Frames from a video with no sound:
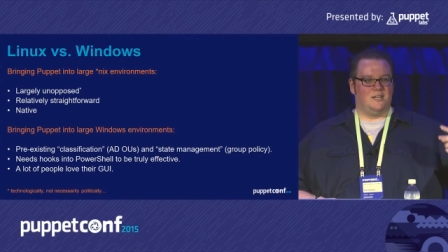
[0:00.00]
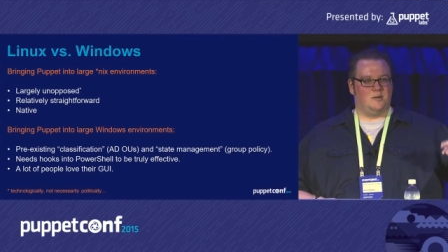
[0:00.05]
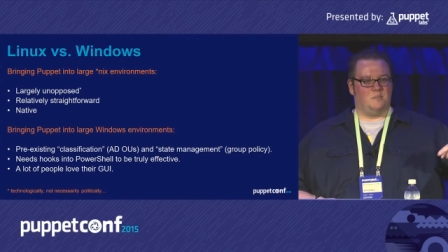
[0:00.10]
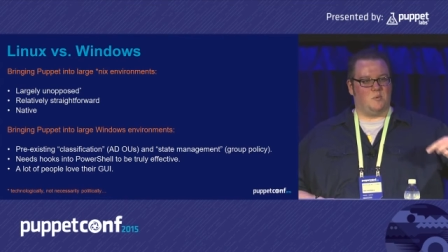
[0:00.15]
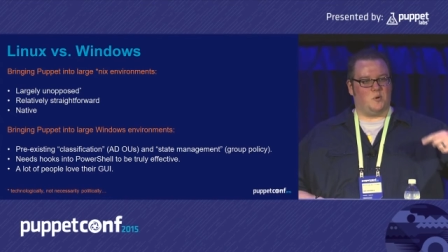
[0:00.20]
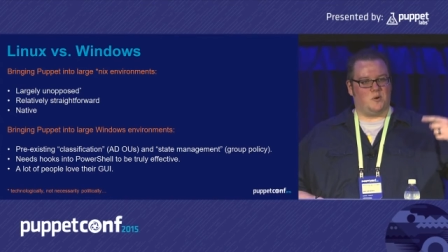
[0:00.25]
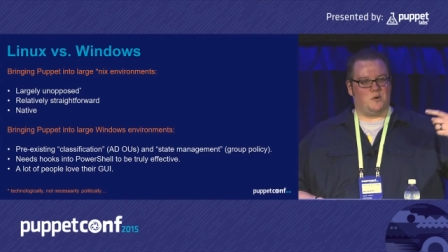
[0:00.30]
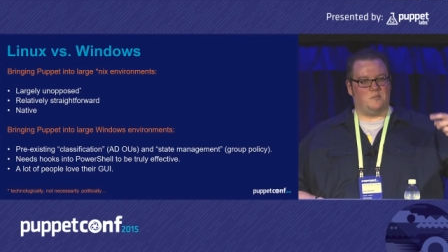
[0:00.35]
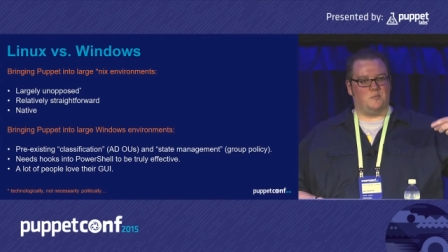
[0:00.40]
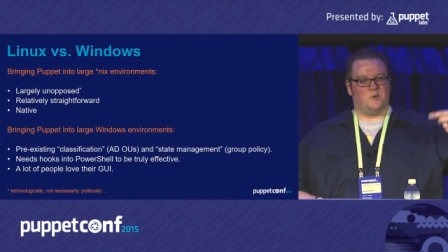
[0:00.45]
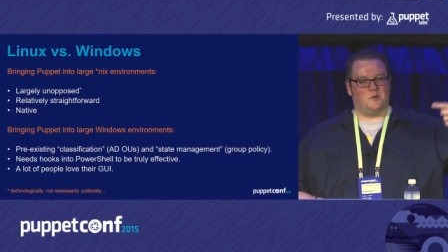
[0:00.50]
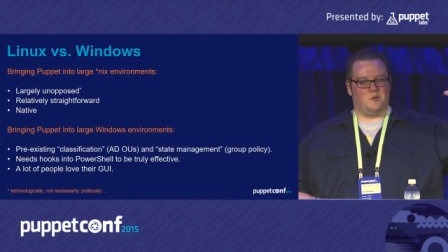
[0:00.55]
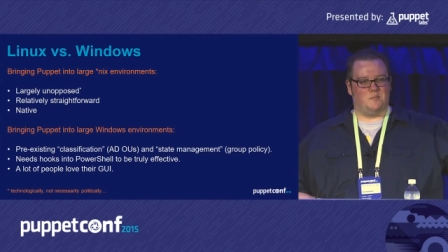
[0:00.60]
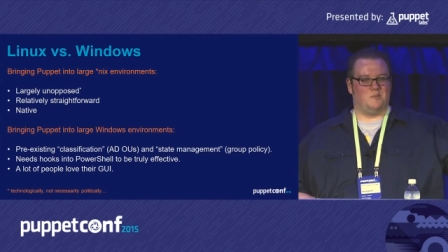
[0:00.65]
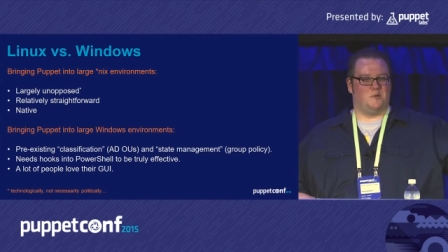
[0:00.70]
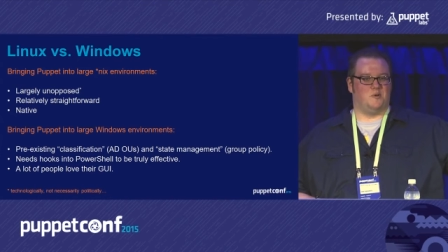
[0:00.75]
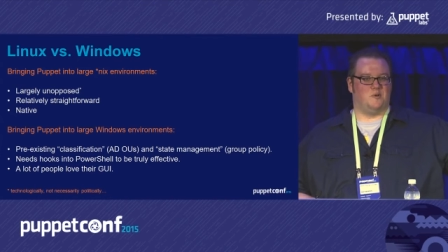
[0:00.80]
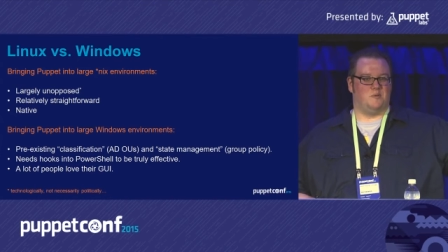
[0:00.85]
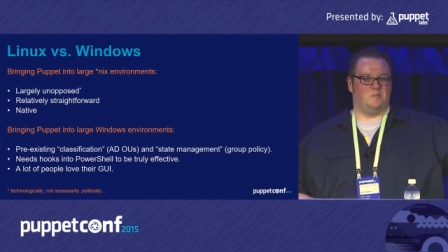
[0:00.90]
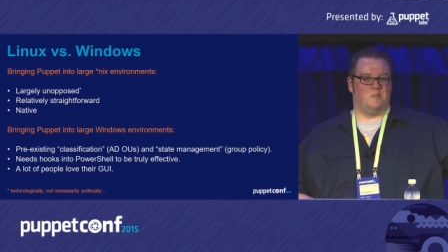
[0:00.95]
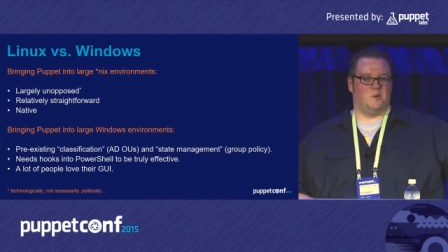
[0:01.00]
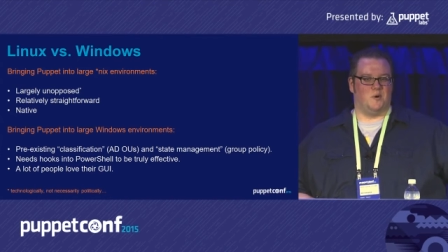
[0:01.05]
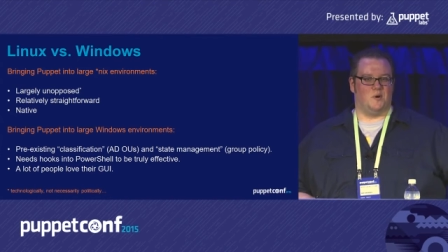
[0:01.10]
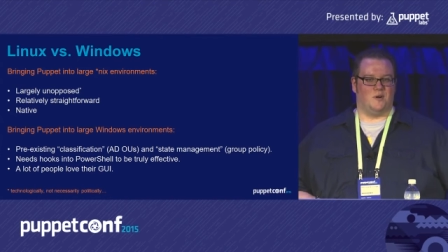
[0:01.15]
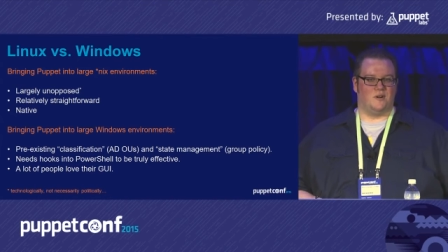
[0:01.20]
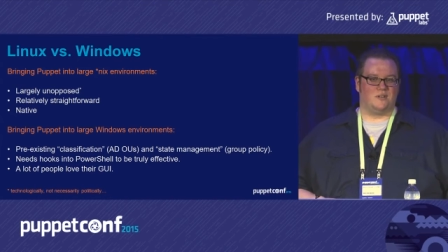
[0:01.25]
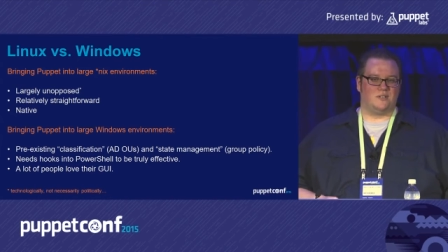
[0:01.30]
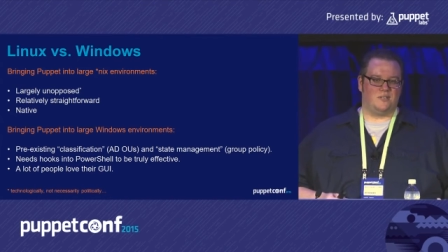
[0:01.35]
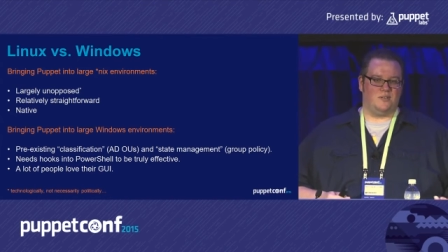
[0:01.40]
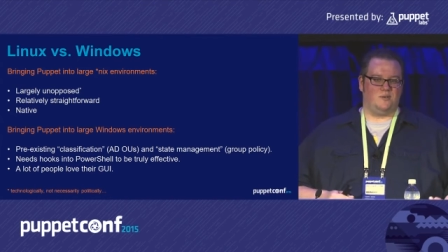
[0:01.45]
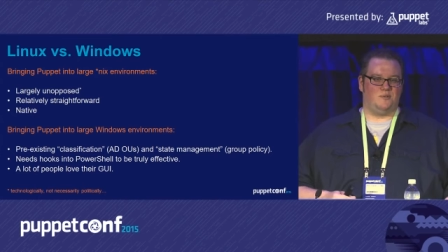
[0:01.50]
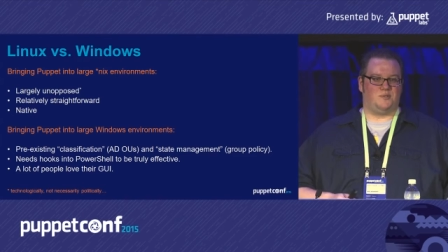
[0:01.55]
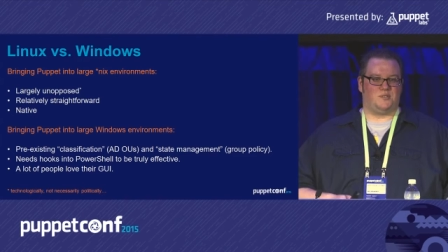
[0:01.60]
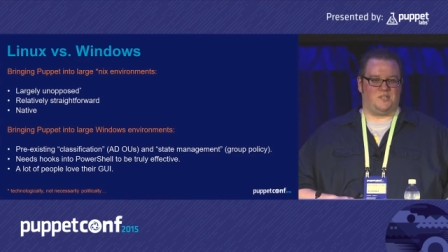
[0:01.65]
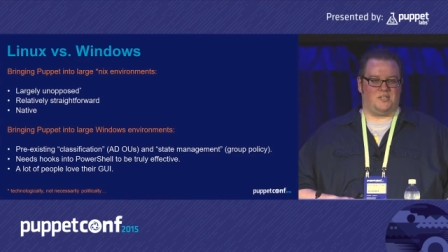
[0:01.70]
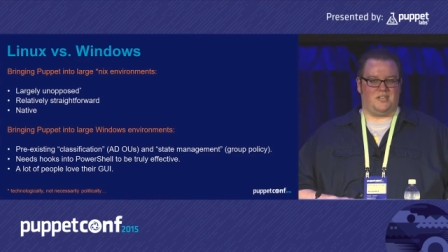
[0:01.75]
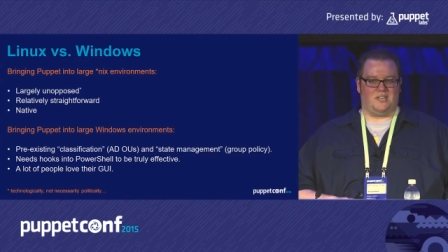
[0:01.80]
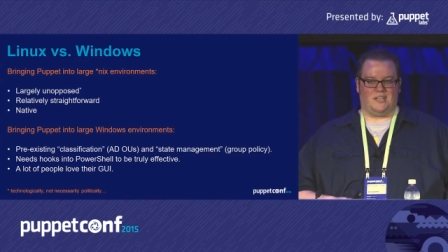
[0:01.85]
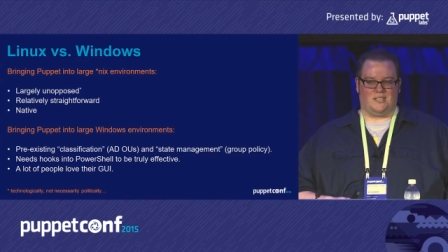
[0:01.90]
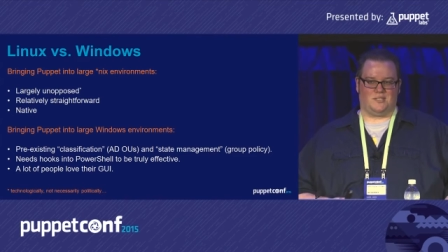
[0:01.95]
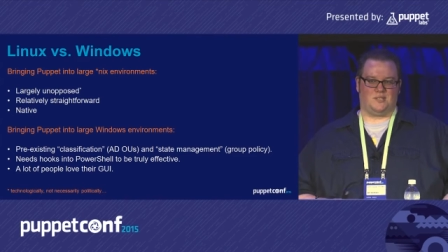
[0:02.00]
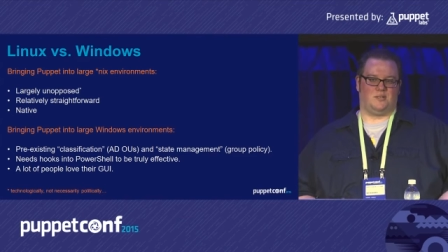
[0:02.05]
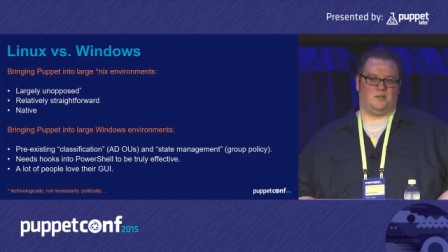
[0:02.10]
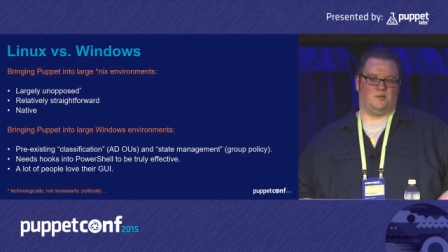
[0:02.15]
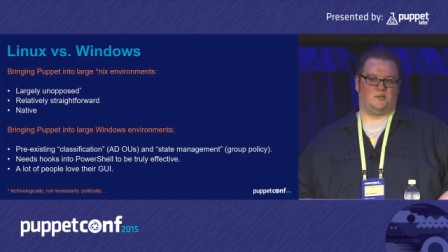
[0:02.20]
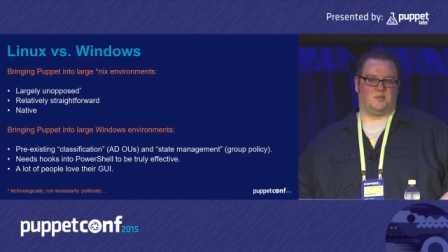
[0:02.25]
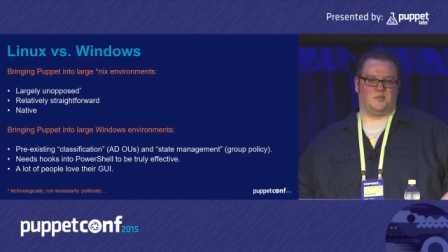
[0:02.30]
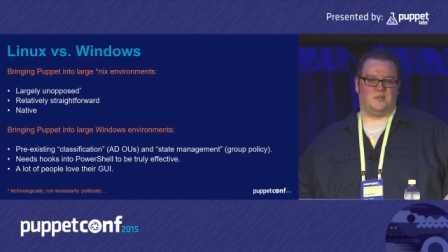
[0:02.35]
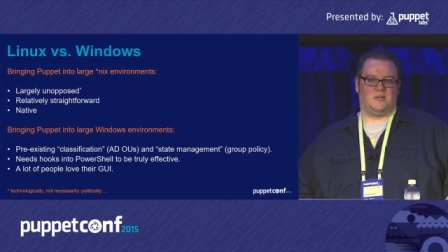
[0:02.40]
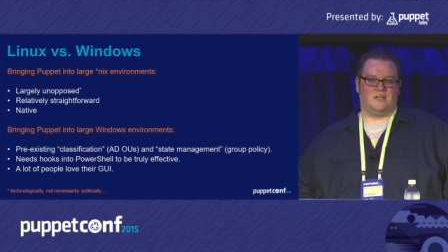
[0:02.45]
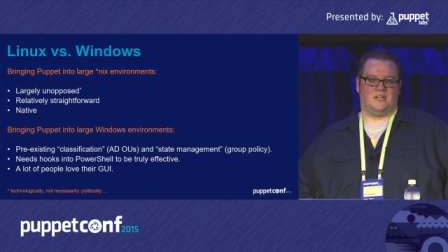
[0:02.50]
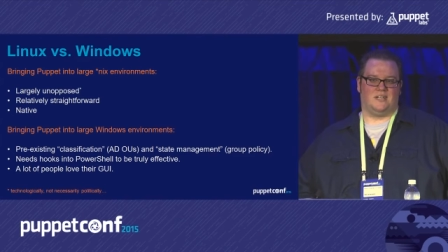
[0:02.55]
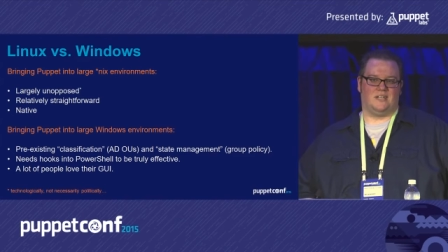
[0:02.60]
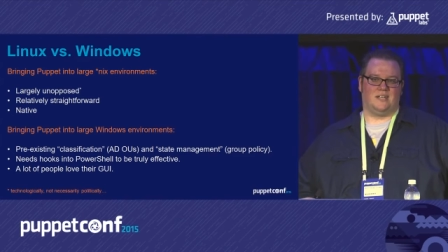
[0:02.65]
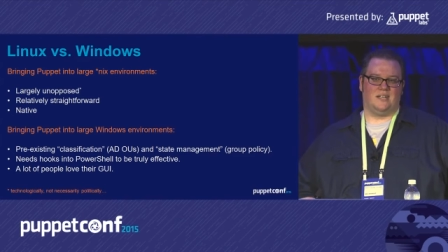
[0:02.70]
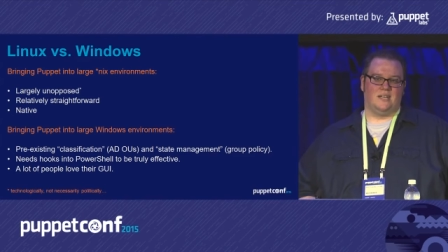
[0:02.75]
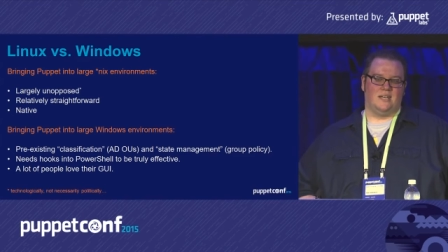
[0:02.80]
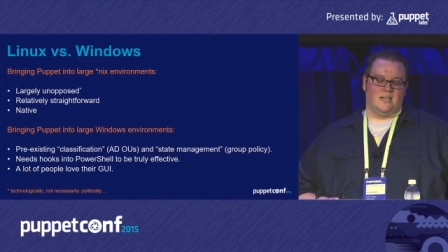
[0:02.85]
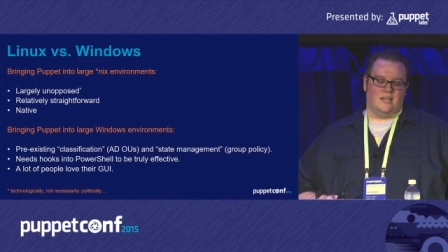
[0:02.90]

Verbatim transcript: more and more and more and more you see as it goes along.